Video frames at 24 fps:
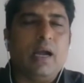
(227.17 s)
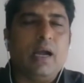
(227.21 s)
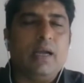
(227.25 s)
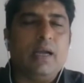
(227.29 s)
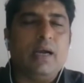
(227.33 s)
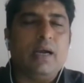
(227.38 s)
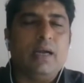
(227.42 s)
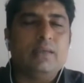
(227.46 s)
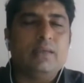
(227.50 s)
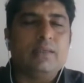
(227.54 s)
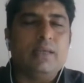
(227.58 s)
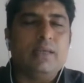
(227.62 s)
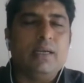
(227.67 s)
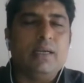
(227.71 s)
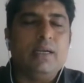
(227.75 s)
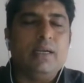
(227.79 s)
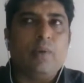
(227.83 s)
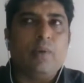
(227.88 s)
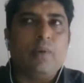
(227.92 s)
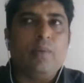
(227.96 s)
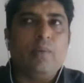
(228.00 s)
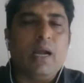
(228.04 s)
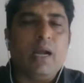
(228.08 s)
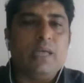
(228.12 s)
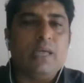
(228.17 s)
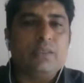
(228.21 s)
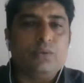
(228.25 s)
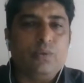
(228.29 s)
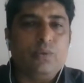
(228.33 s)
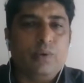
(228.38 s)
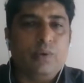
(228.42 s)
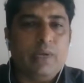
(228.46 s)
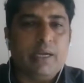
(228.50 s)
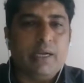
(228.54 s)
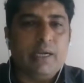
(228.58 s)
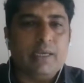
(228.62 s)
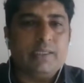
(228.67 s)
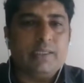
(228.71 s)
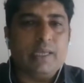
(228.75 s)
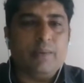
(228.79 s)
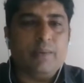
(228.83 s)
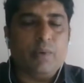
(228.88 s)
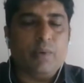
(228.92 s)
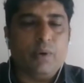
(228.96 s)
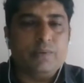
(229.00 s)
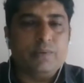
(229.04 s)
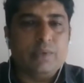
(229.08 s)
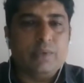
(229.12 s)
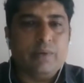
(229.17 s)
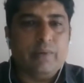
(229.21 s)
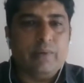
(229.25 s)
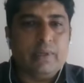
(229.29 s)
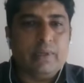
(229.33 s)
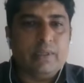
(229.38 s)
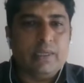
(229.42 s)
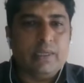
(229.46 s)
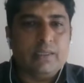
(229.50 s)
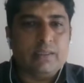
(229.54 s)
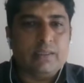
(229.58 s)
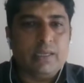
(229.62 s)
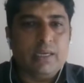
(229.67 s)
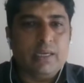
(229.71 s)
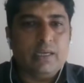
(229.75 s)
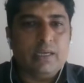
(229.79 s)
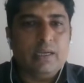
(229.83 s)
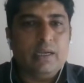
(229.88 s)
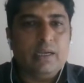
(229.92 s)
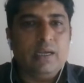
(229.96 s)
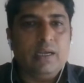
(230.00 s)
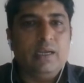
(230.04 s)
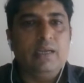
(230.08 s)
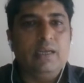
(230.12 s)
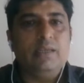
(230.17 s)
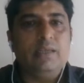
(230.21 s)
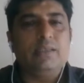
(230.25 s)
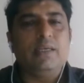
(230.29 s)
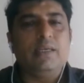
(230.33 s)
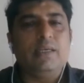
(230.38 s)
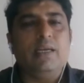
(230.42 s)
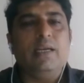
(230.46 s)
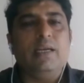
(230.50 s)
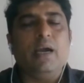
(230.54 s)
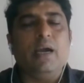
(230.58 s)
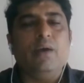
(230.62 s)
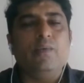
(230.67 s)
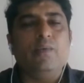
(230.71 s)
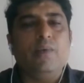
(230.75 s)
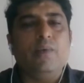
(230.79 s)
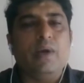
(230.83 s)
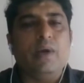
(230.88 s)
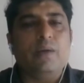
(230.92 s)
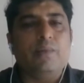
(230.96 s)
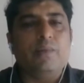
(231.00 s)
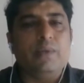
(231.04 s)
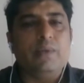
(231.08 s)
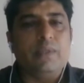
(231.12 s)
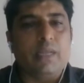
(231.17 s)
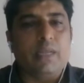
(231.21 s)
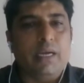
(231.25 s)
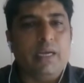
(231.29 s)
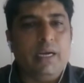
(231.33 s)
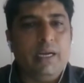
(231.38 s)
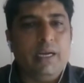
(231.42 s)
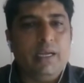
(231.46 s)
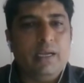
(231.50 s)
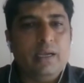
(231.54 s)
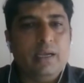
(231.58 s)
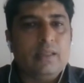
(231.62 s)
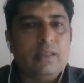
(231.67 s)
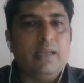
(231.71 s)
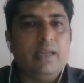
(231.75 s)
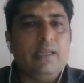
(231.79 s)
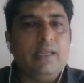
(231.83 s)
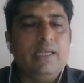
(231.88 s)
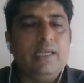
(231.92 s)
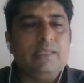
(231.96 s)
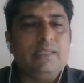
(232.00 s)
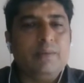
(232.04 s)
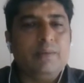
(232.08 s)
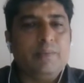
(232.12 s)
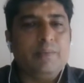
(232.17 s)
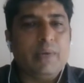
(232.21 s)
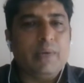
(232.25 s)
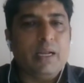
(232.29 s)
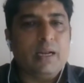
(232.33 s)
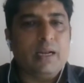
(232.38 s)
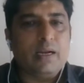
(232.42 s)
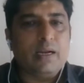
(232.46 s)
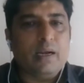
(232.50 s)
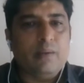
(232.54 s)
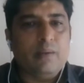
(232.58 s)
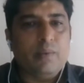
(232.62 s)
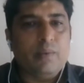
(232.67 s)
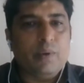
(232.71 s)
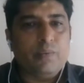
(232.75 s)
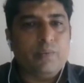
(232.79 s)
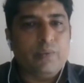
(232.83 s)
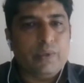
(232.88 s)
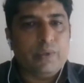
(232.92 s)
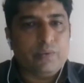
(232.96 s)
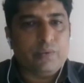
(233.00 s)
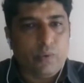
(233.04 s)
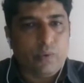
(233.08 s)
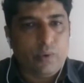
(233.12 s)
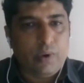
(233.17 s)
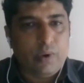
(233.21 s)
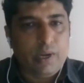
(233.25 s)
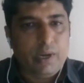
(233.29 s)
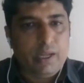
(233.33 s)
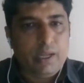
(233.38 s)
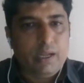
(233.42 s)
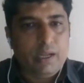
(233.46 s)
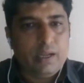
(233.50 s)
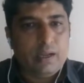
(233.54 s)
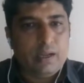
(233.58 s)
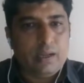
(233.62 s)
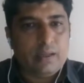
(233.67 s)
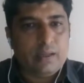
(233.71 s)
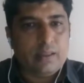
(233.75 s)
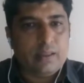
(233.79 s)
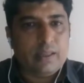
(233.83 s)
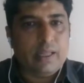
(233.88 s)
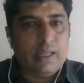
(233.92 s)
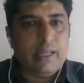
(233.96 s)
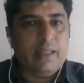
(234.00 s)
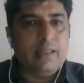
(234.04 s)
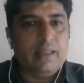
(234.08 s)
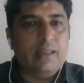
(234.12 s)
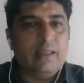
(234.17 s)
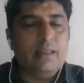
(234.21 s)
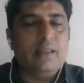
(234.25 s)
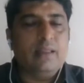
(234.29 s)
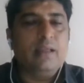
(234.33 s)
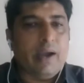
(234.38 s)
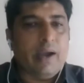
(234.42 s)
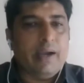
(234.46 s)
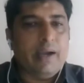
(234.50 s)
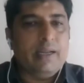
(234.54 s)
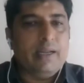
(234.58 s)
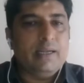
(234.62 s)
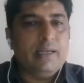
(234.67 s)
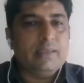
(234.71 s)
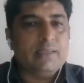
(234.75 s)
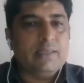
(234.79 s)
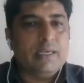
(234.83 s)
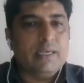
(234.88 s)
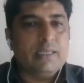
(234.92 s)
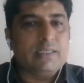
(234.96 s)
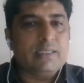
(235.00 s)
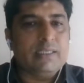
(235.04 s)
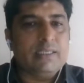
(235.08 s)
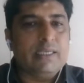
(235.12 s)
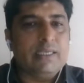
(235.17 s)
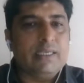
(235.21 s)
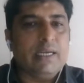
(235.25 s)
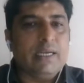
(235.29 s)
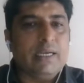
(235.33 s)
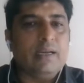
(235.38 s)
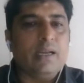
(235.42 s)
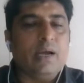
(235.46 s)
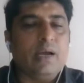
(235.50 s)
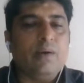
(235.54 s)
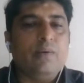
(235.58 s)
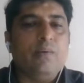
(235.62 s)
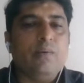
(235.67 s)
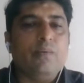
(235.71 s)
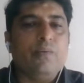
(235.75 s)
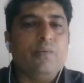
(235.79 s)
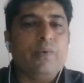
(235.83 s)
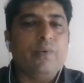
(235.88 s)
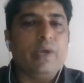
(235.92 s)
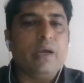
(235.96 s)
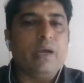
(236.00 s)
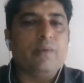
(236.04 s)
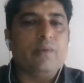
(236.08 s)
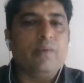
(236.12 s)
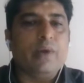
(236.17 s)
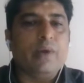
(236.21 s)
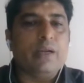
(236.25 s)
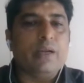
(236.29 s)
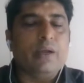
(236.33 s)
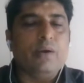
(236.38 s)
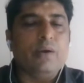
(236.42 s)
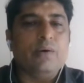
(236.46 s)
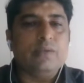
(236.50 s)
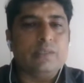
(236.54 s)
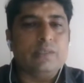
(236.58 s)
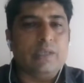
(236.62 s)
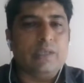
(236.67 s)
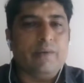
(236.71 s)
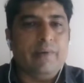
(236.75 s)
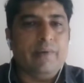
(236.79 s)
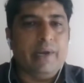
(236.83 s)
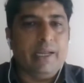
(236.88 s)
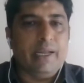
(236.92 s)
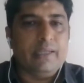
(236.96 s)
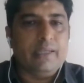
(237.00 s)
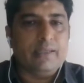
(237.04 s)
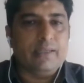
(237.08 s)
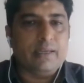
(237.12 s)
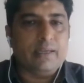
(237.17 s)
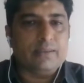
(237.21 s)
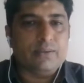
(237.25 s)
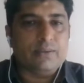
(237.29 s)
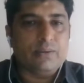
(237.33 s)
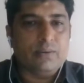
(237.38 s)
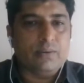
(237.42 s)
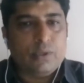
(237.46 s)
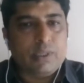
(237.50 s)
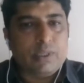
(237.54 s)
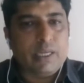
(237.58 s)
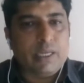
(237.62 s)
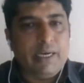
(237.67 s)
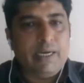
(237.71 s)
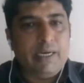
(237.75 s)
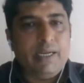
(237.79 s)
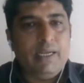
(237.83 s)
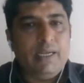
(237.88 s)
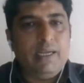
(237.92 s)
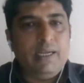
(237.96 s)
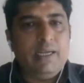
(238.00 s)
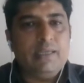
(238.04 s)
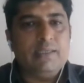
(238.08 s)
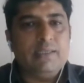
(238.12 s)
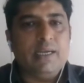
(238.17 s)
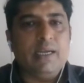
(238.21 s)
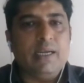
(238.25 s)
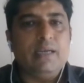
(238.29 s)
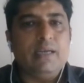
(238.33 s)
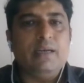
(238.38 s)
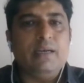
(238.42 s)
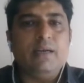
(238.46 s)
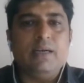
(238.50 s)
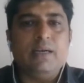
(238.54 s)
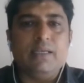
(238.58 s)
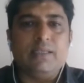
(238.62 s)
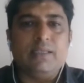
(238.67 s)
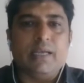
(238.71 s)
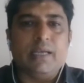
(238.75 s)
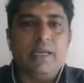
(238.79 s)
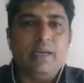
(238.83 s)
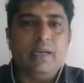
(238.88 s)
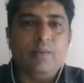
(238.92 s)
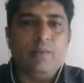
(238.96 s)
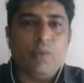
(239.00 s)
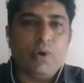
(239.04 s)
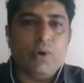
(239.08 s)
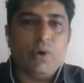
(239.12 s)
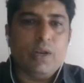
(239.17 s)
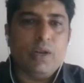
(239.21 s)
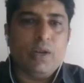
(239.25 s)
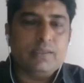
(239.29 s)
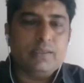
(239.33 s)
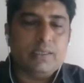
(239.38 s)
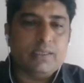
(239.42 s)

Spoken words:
I can't say, from last 2 decades I am observing this thing. Initially I have worked with 3D, then these people are come up with 4D. Then 5D, 6D, and now we are working on 7D also. So 3D is an designing modeling